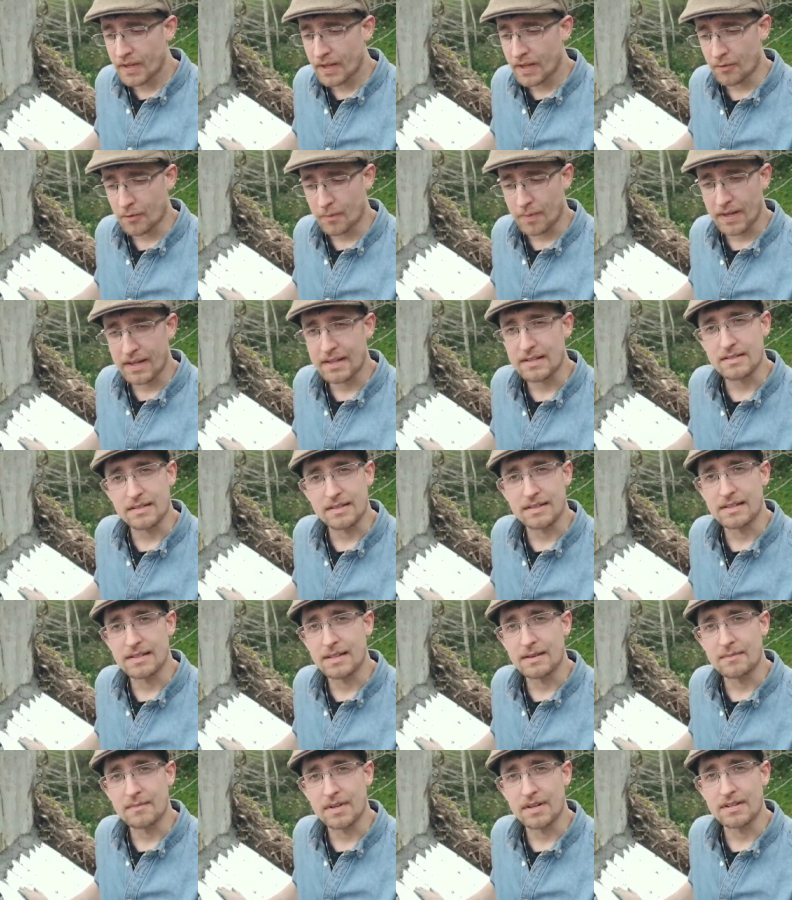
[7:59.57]
and replacing the
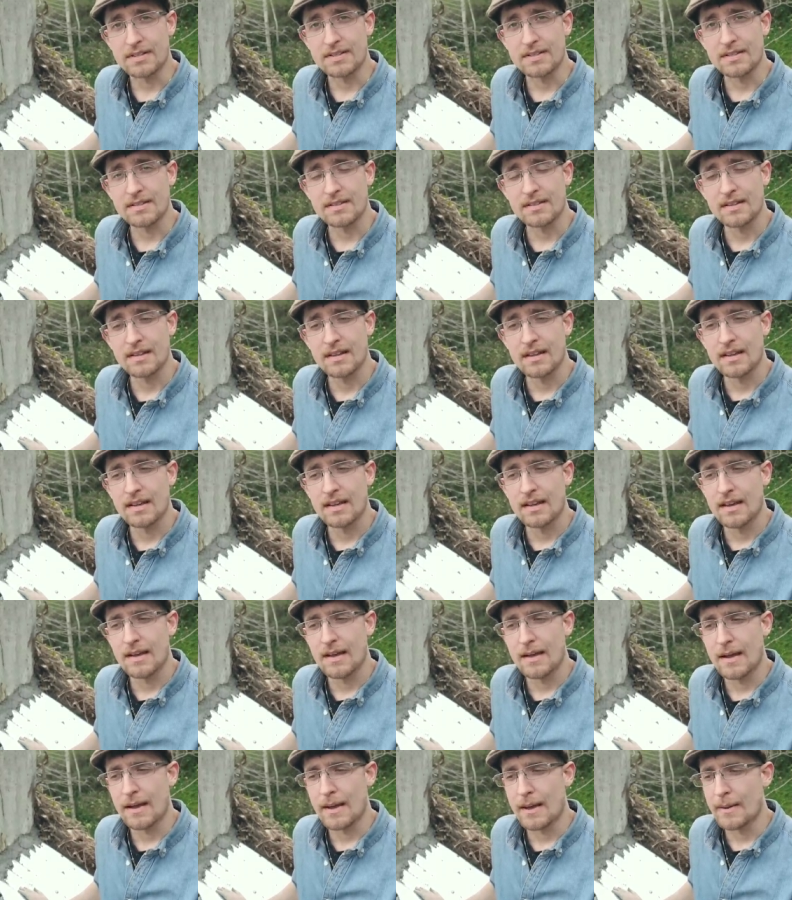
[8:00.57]
timbers.
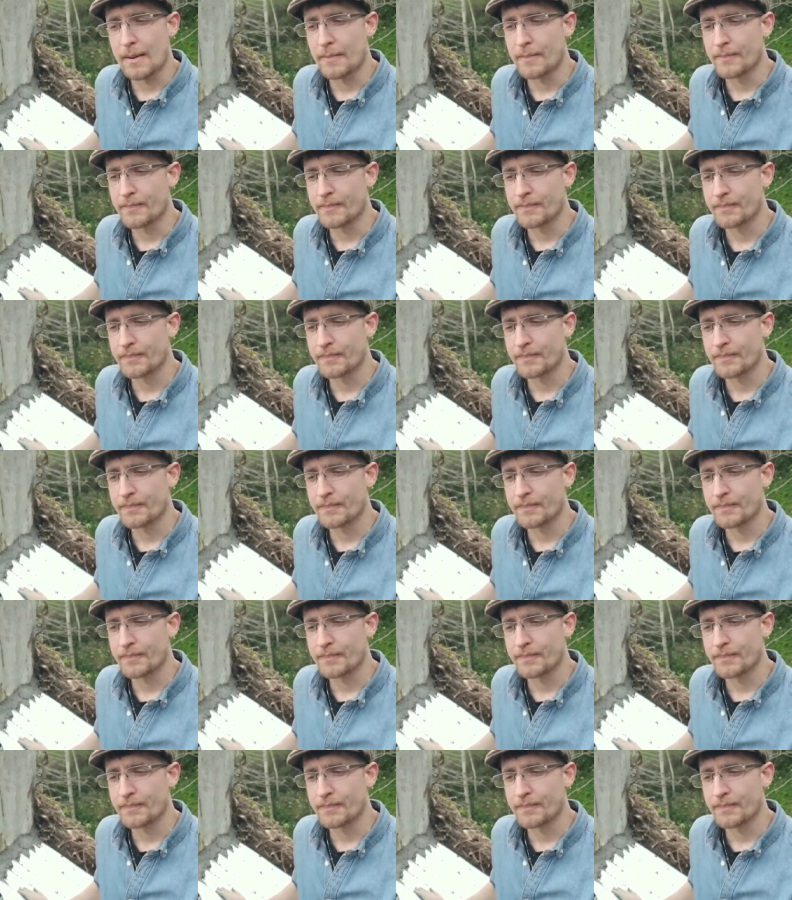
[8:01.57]
Um,